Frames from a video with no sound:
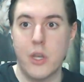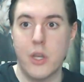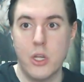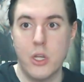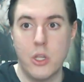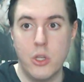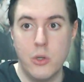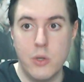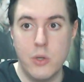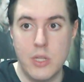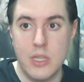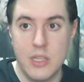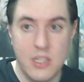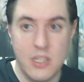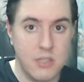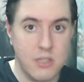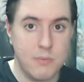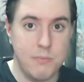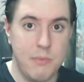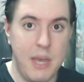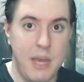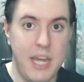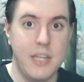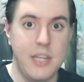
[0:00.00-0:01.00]
that included
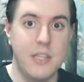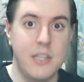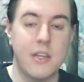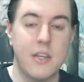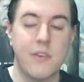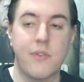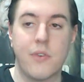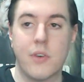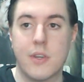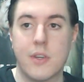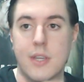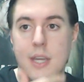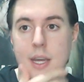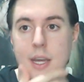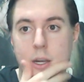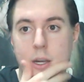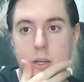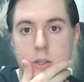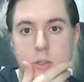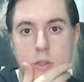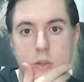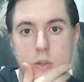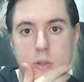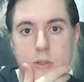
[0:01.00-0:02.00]
this many different
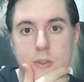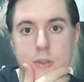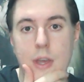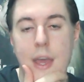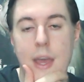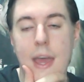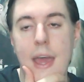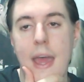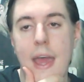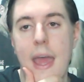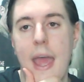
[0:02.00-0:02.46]
characters.